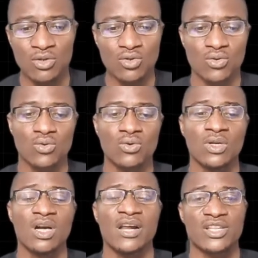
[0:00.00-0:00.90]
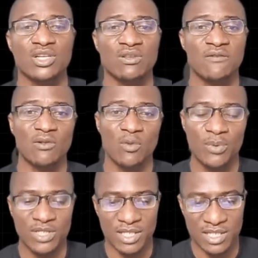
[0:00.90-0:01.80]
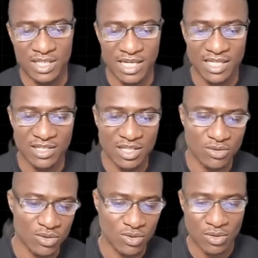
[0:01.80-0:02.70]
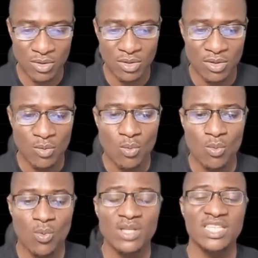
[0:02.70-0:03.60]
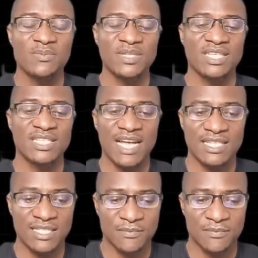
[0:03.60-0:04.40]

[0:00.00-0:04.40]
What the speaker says: to a region of low potential in a circuit. What this means is that